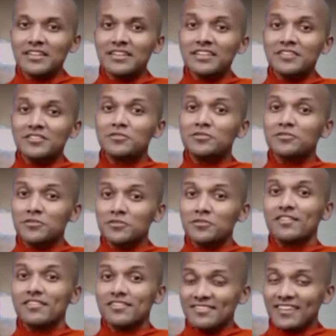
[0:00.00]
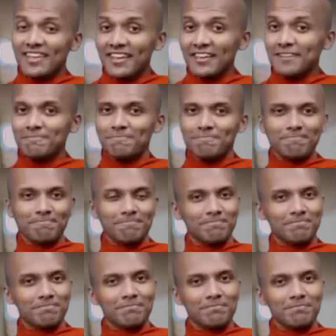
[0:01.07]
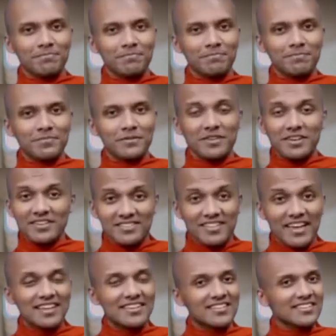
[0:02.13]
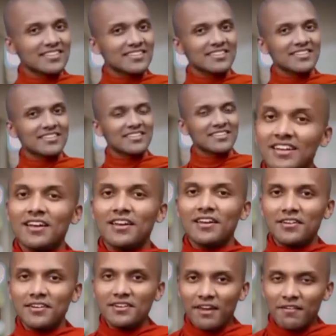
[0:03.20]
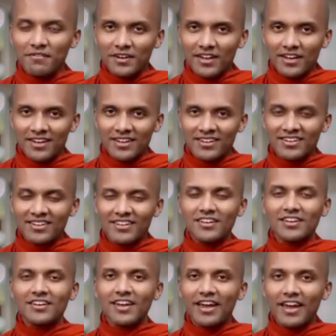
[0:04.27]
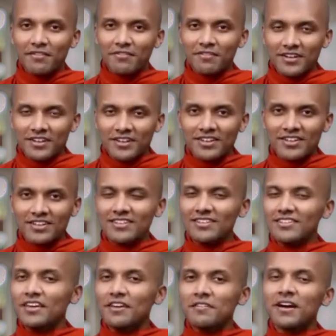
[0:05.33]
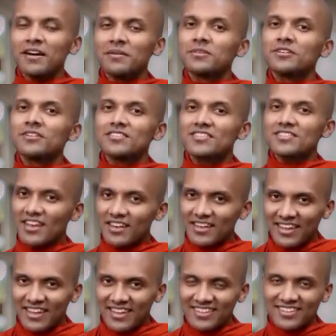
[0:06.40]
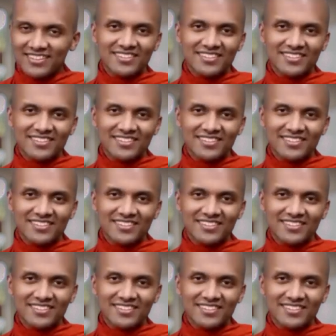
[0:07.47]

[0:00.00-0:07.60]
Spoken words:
I need you to do this thing. What is that? Never, ever give up studying.